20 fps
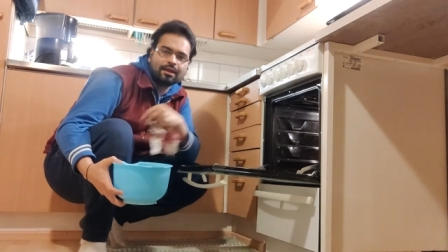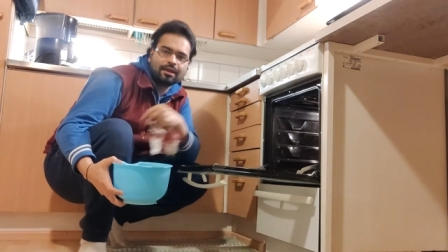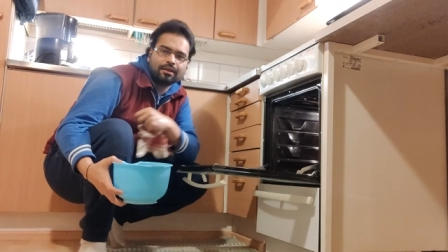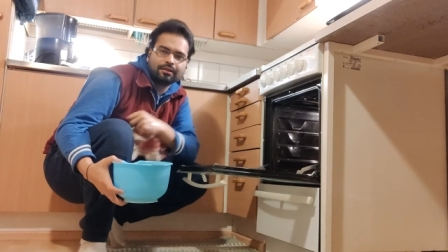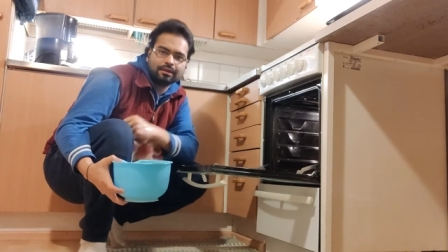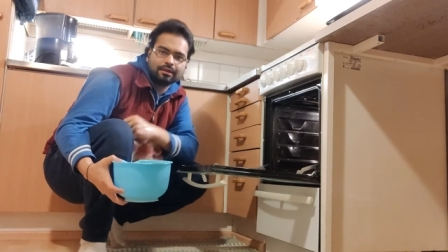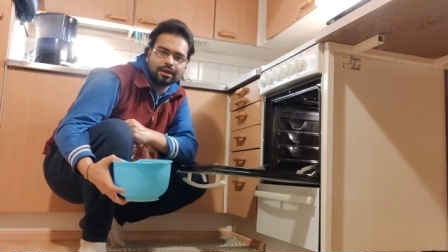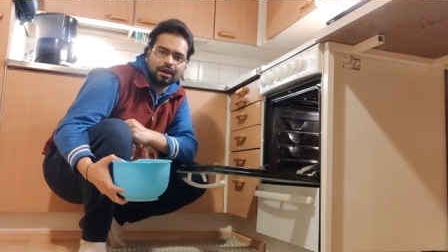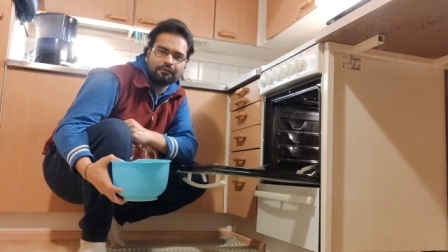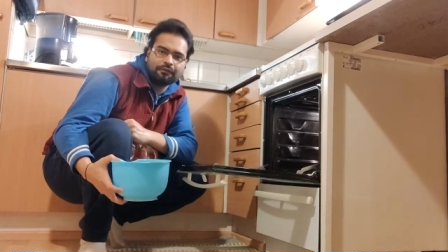
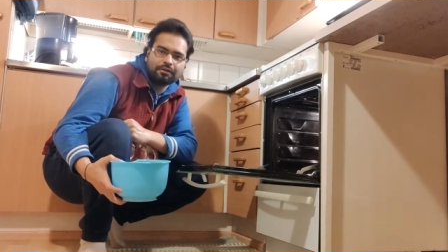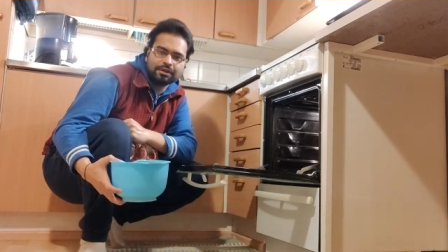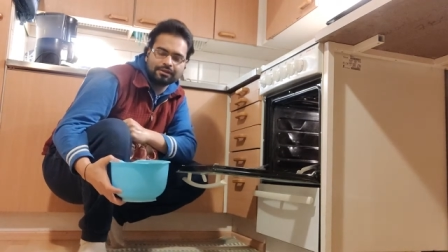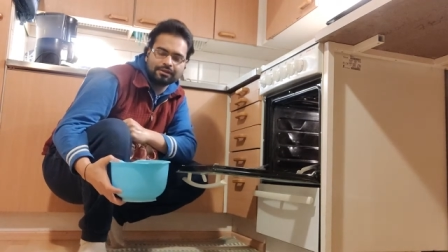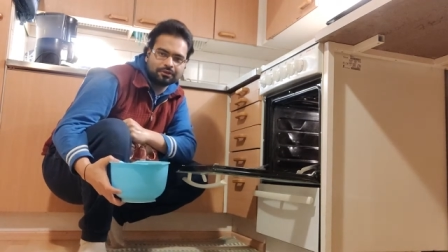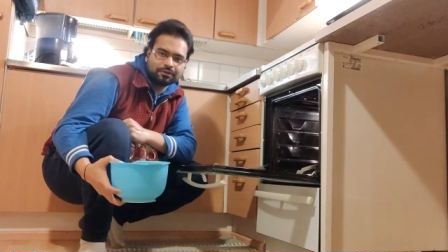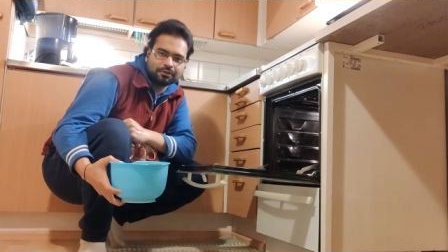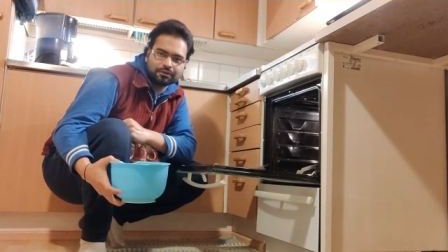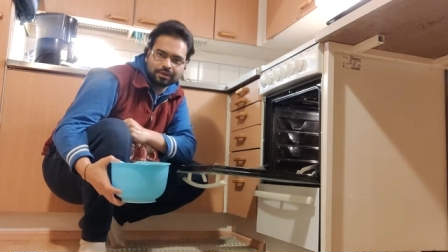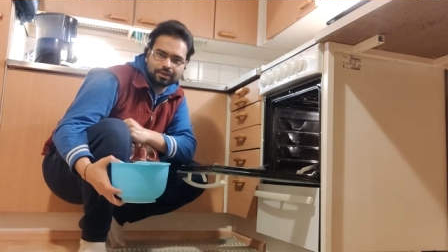The oven
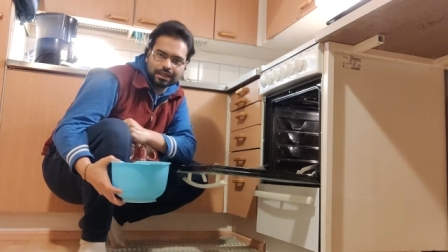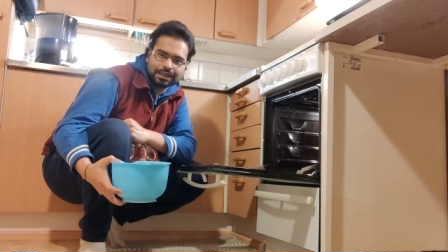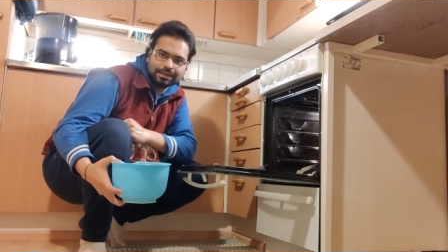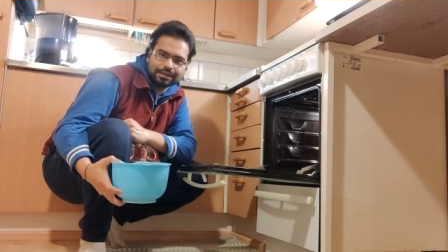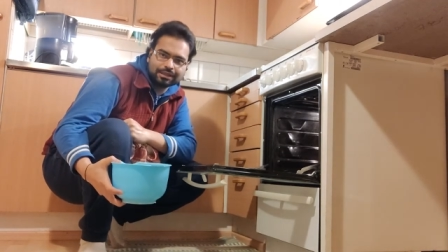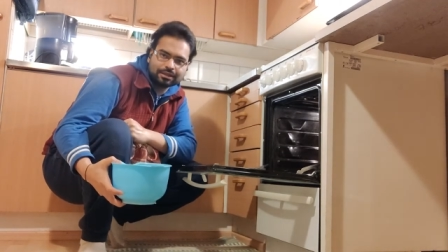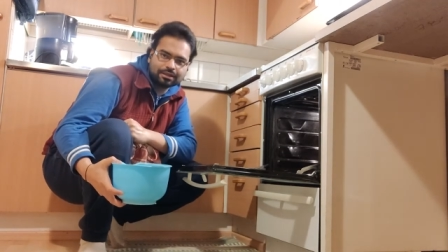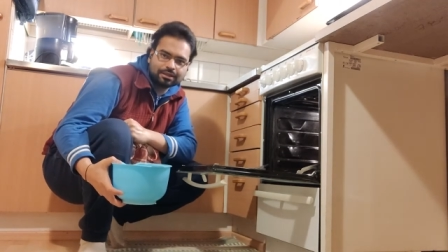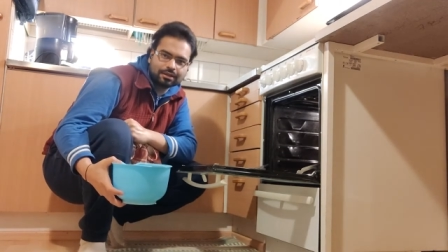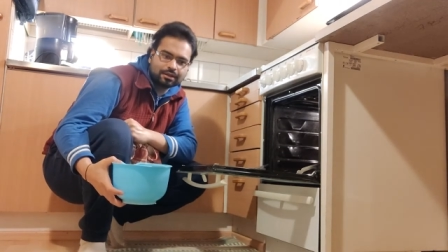is not
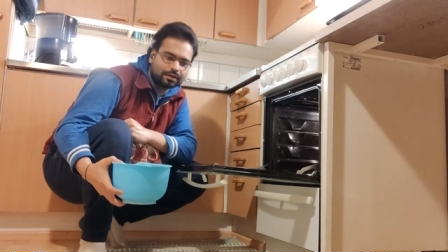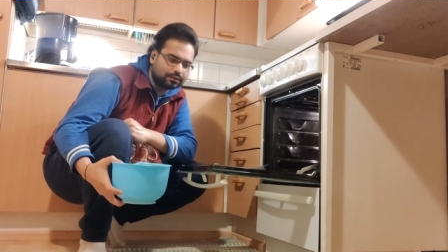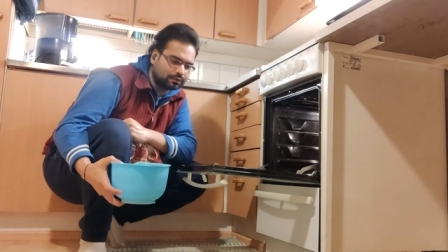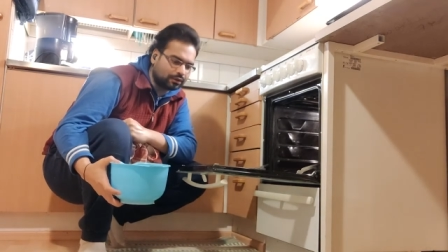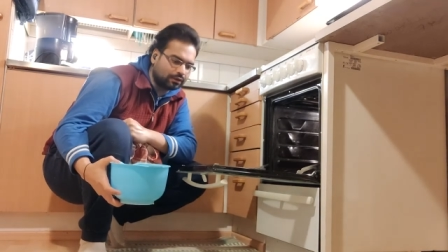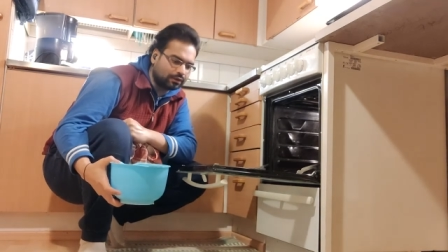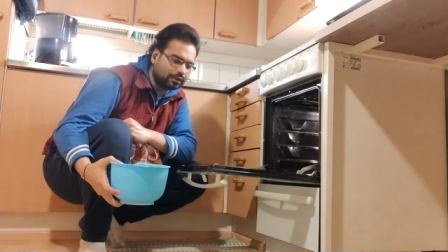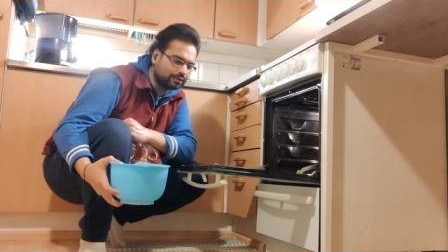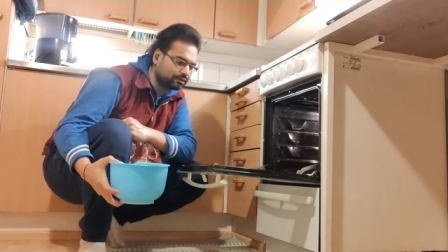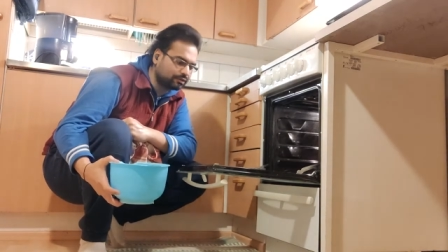heated,
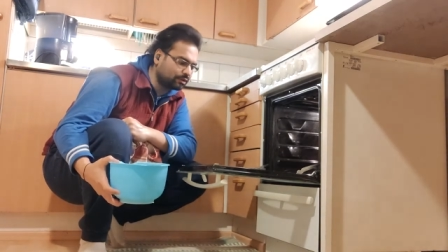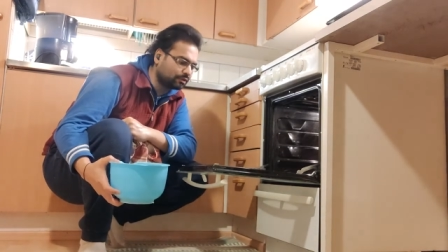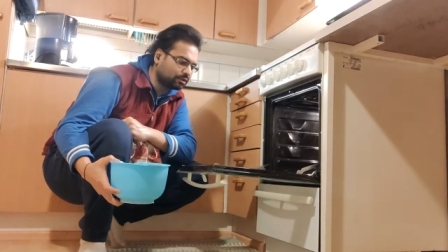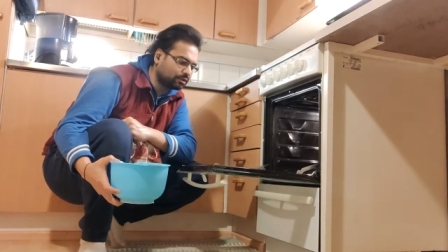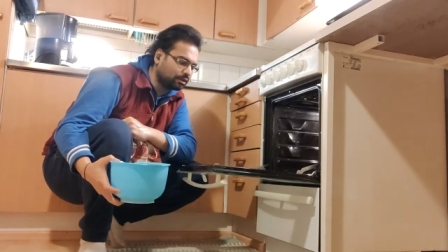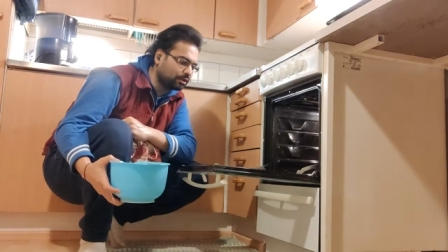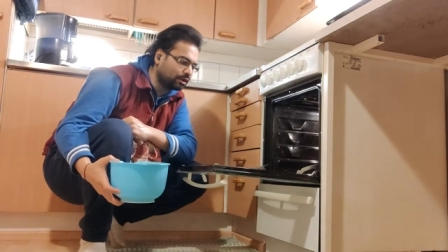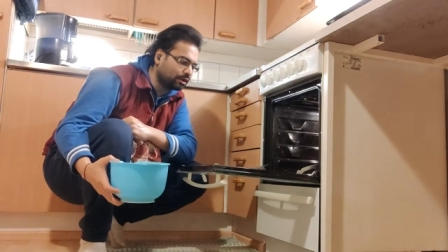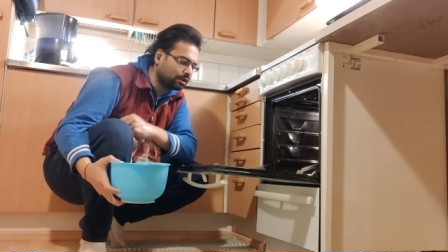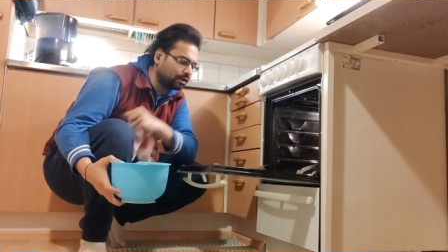so it's just
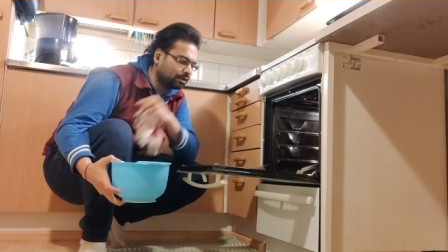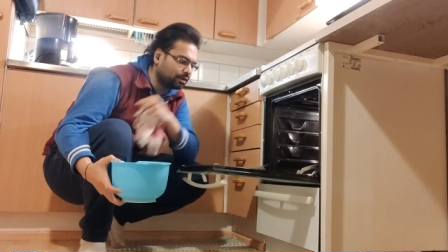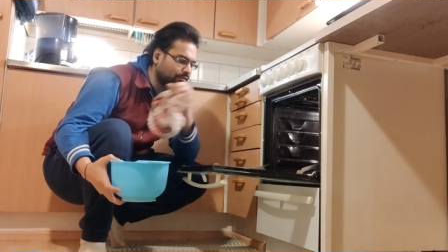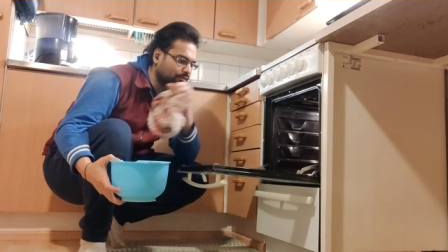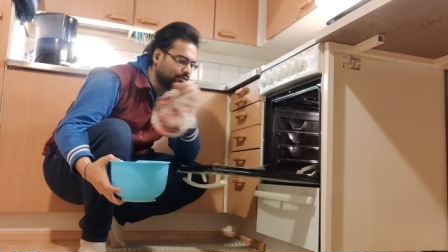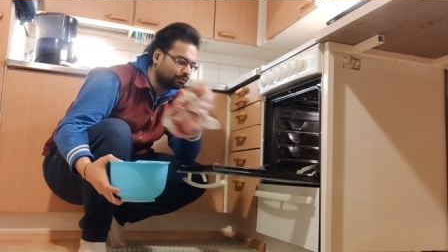gonna